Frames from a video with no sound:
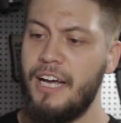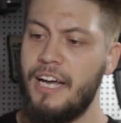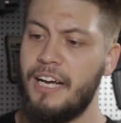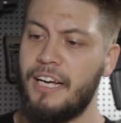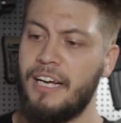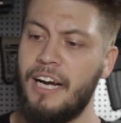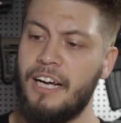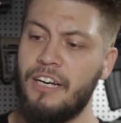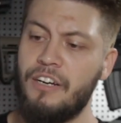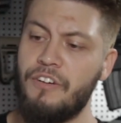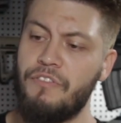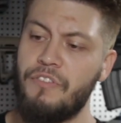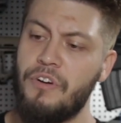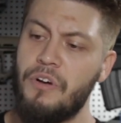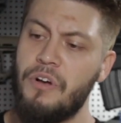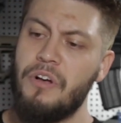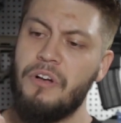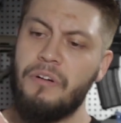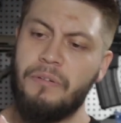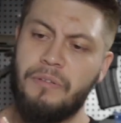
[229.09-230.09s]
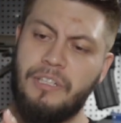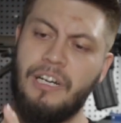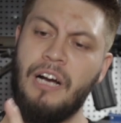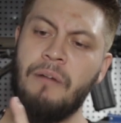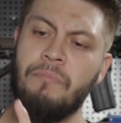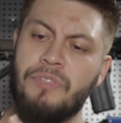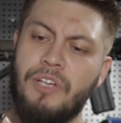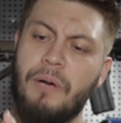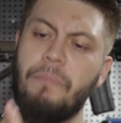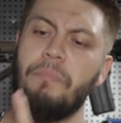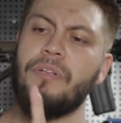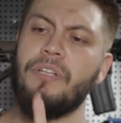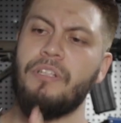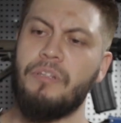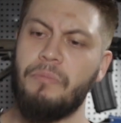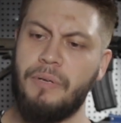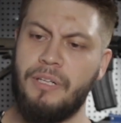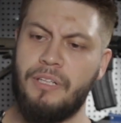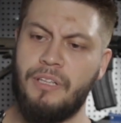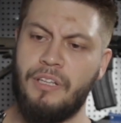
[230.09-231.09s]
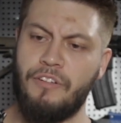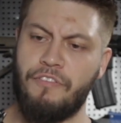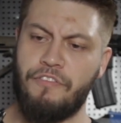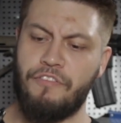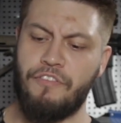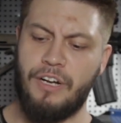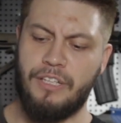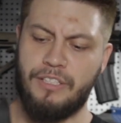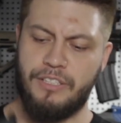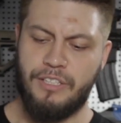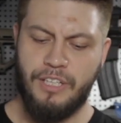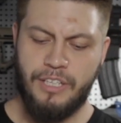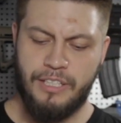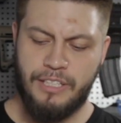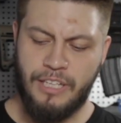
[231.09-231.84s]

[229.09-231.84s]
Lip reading: It kind of comes up a little bit in the front.